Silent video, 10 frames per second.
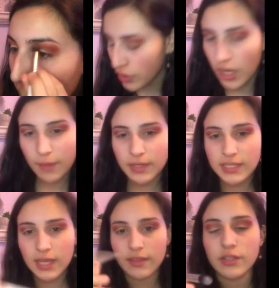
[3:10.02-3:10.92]
So now I'm going
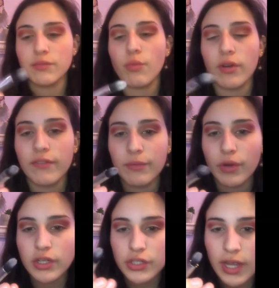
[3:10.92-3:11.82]
to take this Morphe
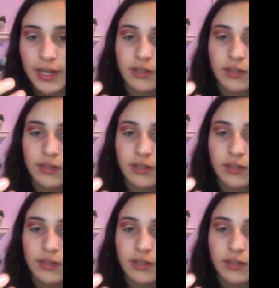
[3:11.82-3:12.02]
brush, and